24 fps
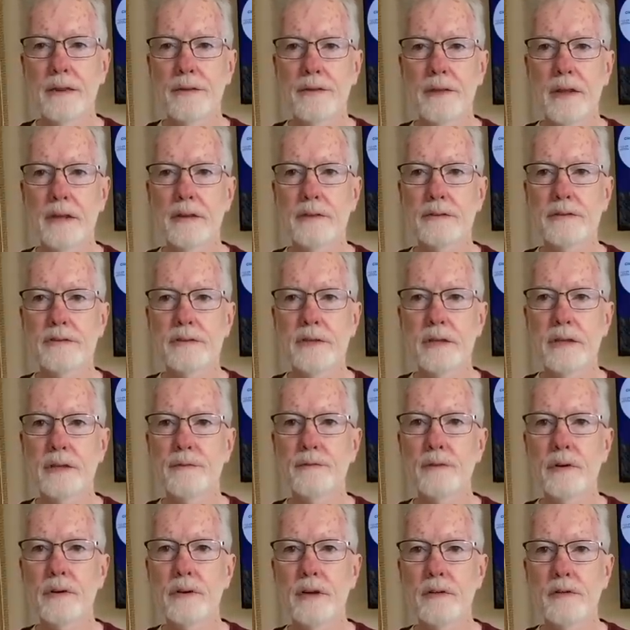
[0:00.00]
Thank you,
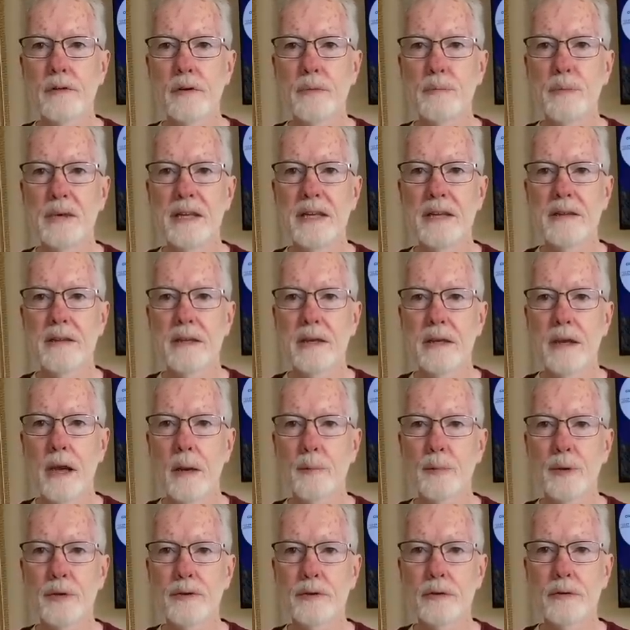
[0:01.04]
Steve, for giving me the
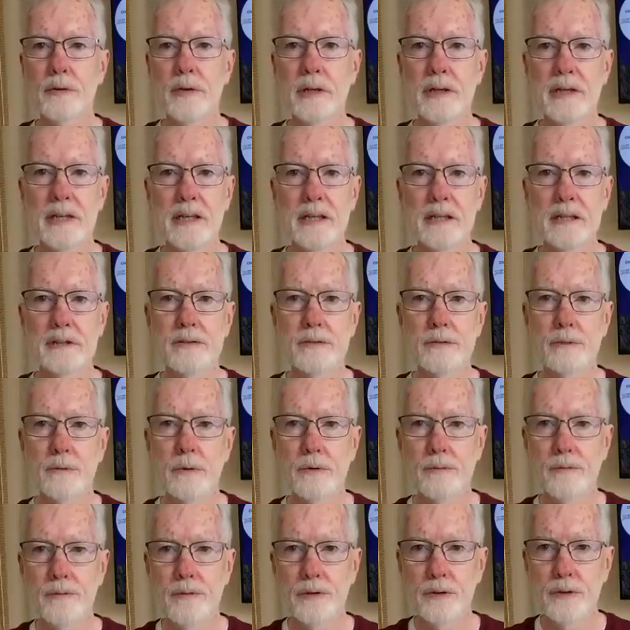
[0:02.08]
opportunity to
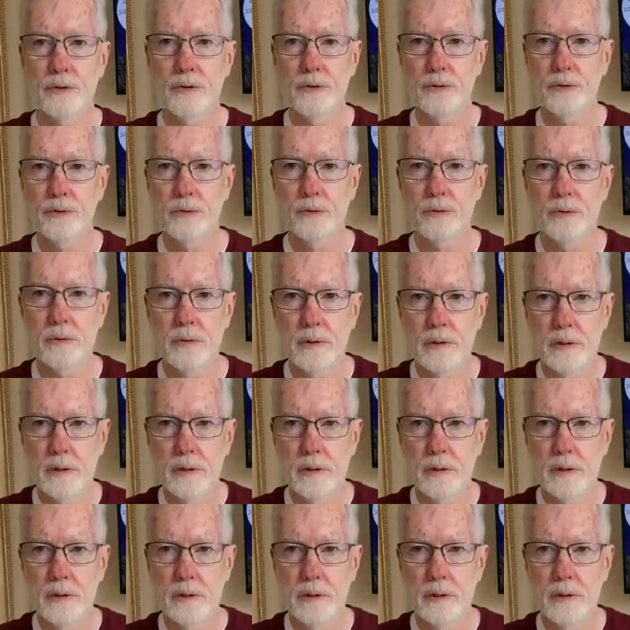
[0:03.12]
review